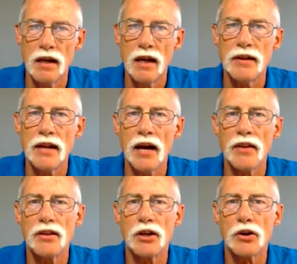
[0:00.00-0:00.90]
Now then,
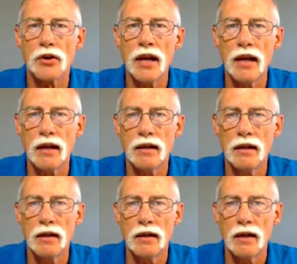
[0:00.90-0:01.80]
the green
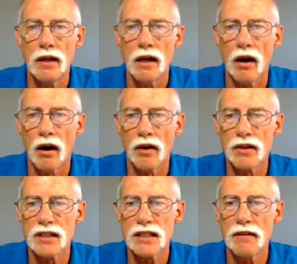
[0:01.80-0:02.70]
are the
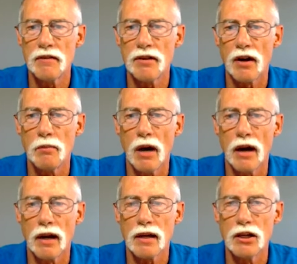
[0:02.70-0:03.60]
seventh harmonic.
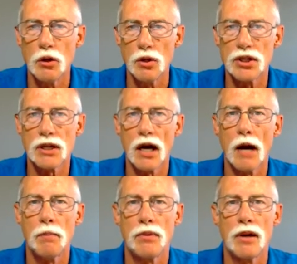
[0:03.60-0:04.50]
You would stop
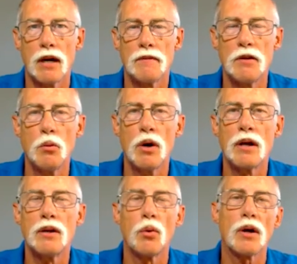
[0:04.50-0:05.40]
there. If you wanted
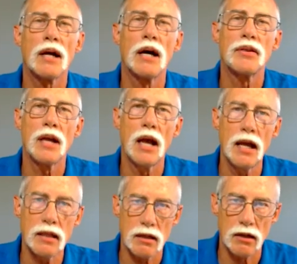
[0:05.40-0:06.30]
to work out the
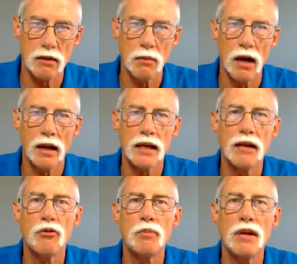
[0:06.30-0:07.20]
eighth harmonic, it
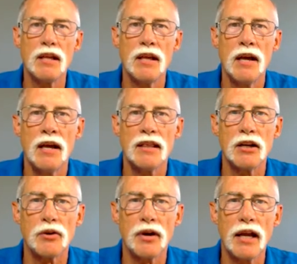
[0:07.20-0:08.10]
would be the
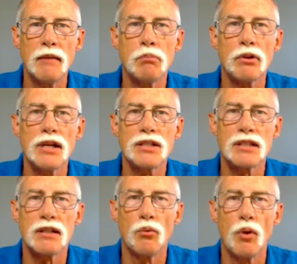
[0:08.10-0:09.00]
green plus
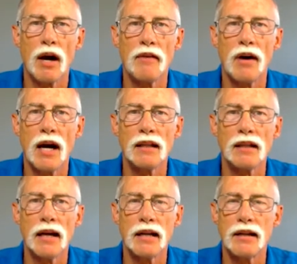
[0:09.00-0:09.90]
what I've
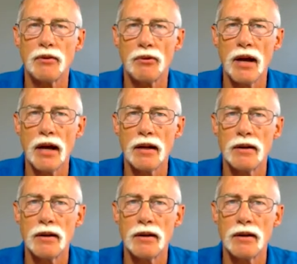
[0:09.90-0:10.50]
highlighted in red.